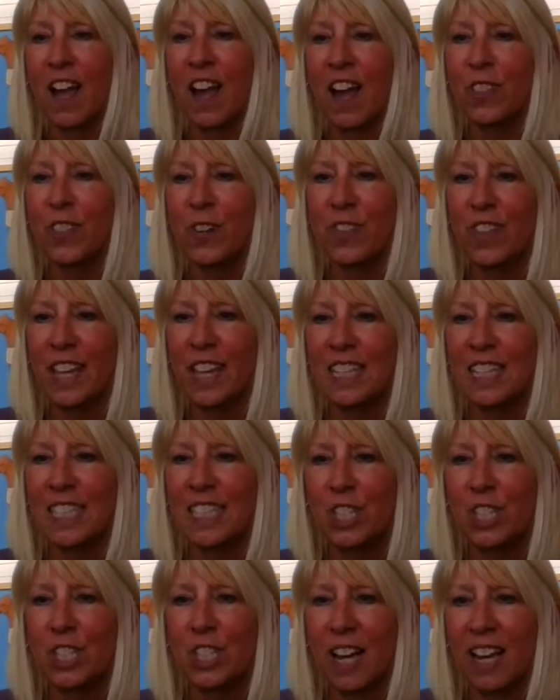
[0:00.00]
Other things
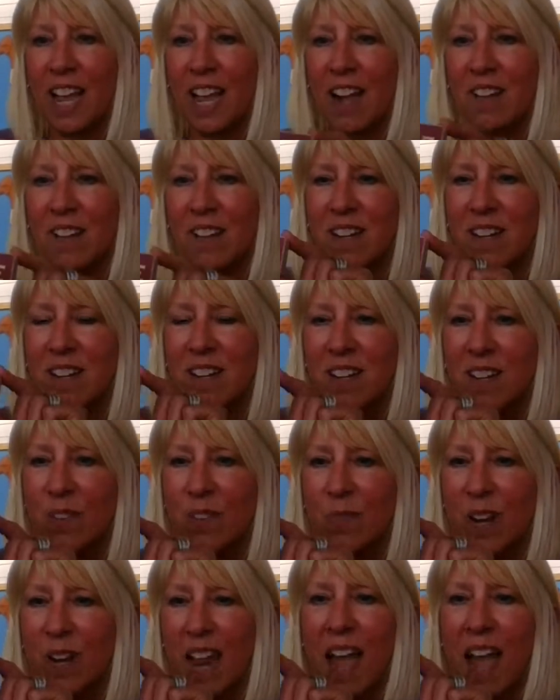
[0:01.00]
to check out,
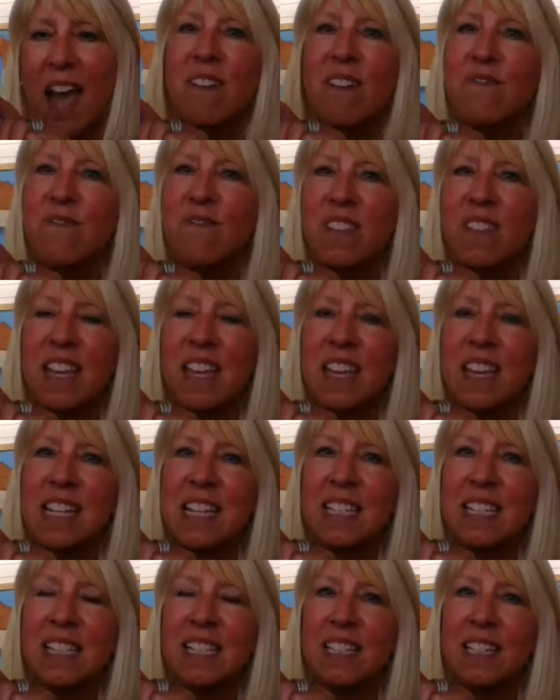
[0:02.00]
we have
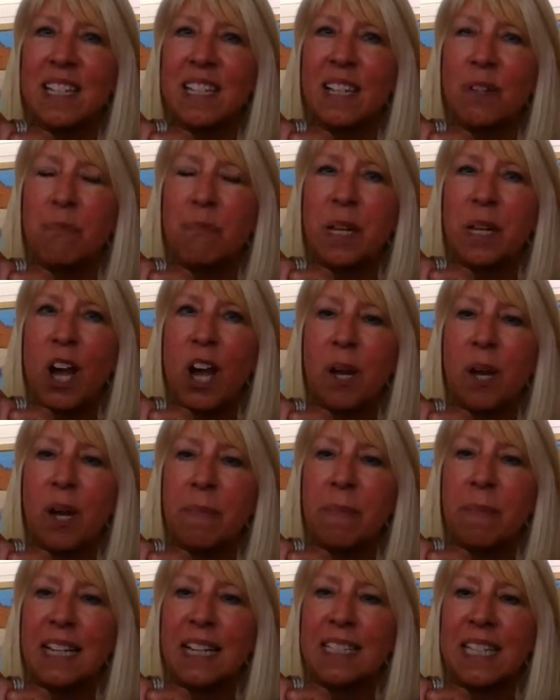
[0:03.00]
these Beyond
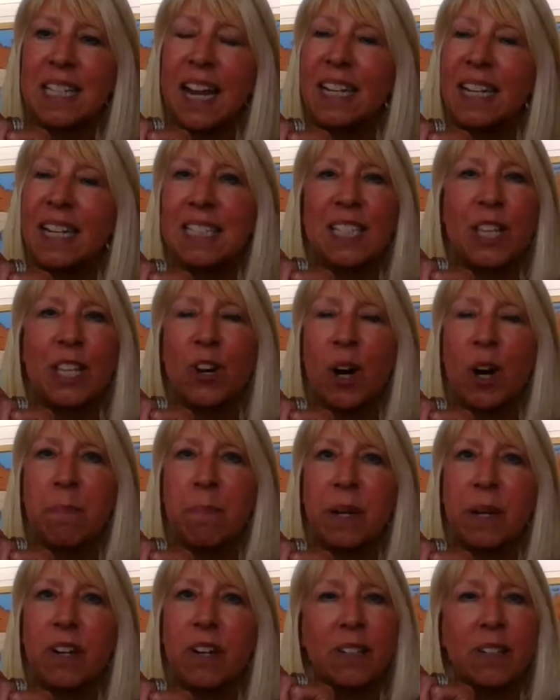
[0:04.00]
Me signs that are
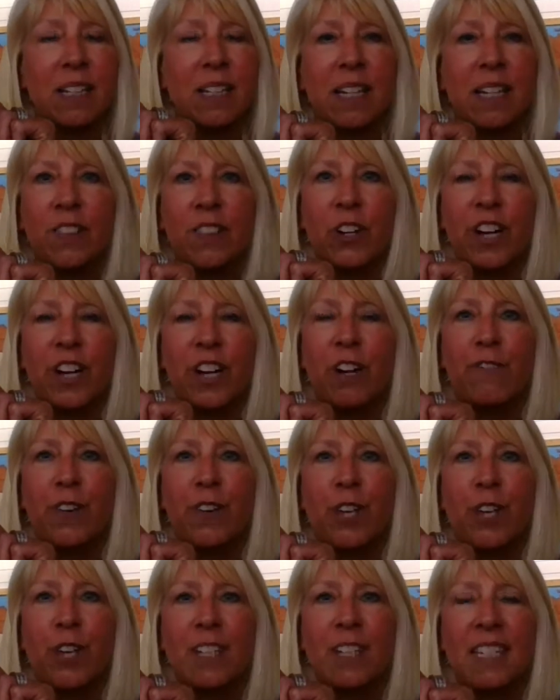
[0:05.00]
up here. They're here for
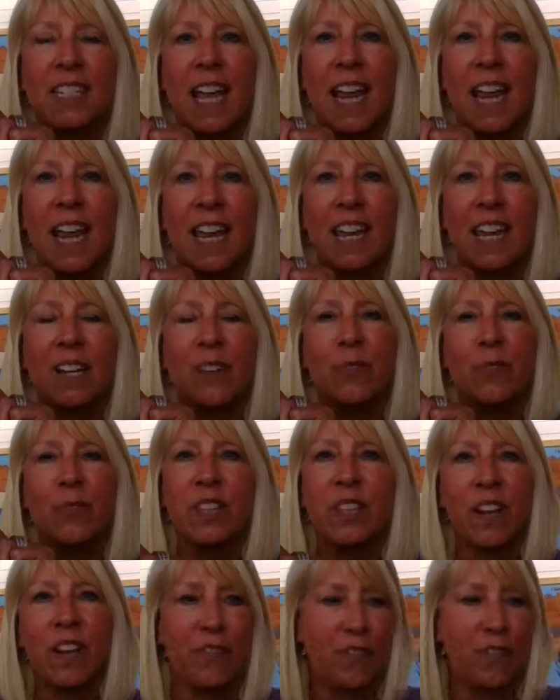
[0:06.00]
you to take.
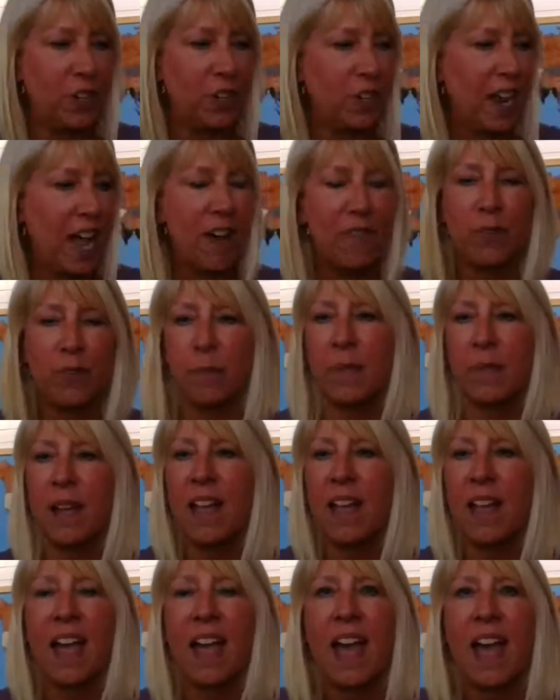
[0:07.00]
We'd love for you to have them.
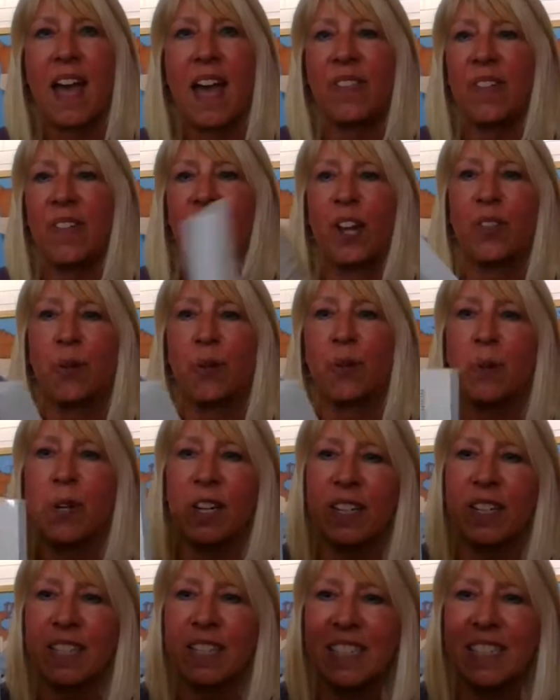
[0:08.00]
And then other
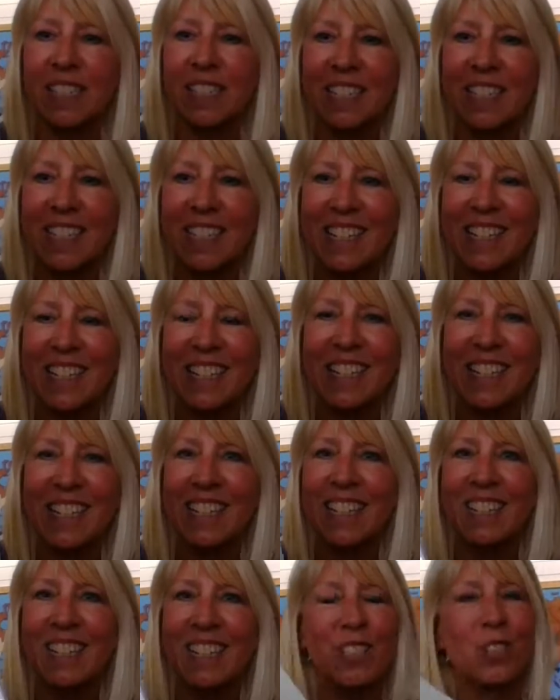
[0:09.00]
books.
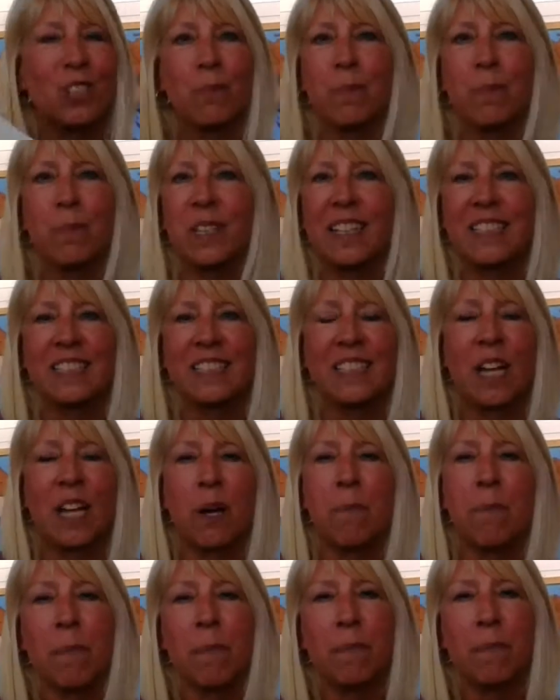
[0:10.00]
So please
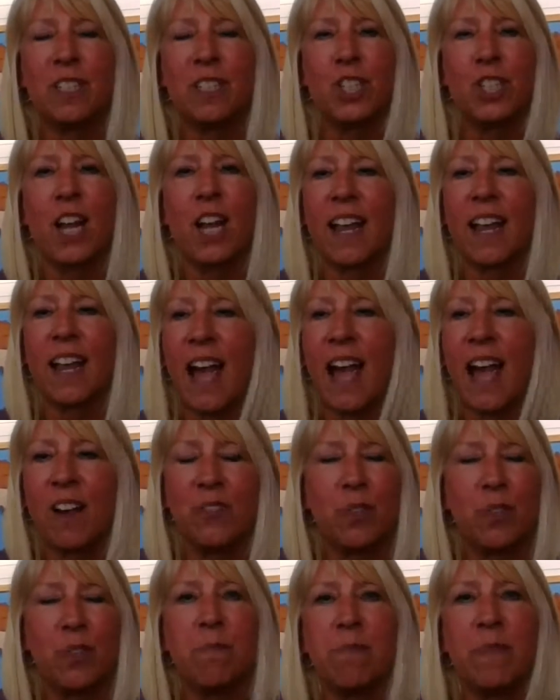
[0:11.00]
come up and check
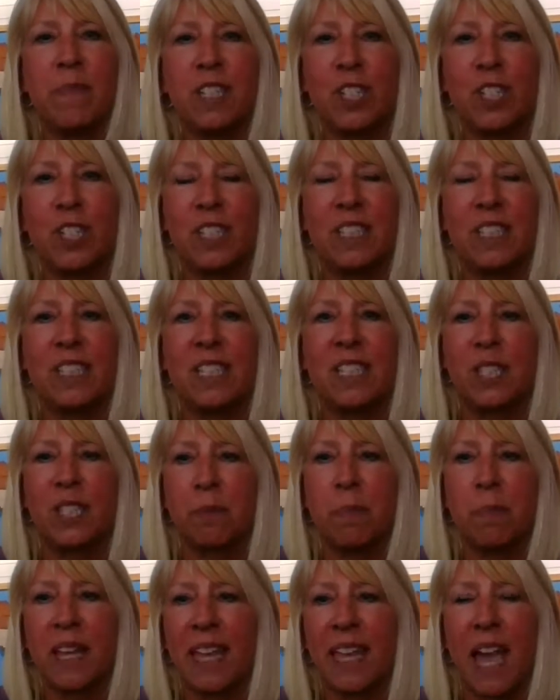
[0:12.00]
out the missions
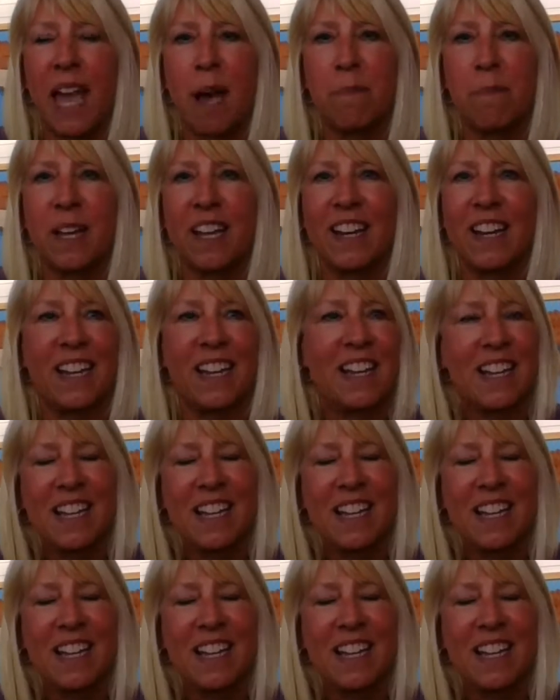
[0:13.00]
display cabinet.